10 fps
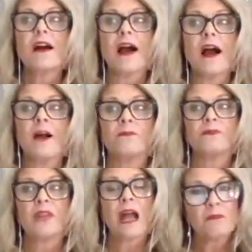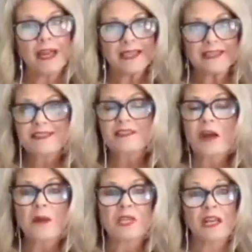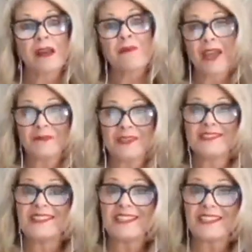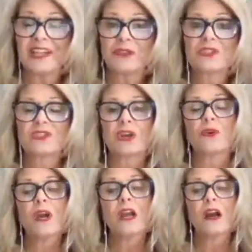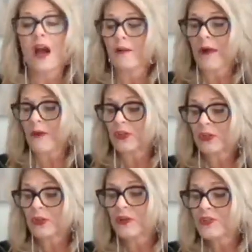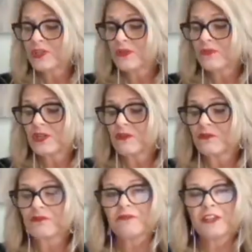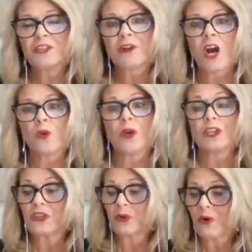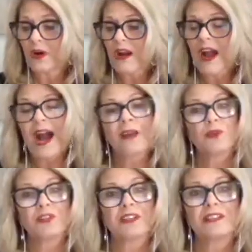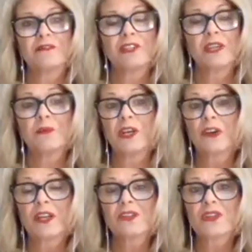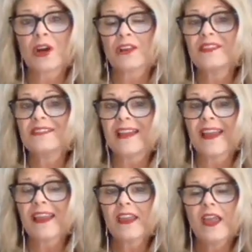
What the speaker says: I might get sloppy and I might miss details. So I would encourage you to figure out what your high productivity periods are in the day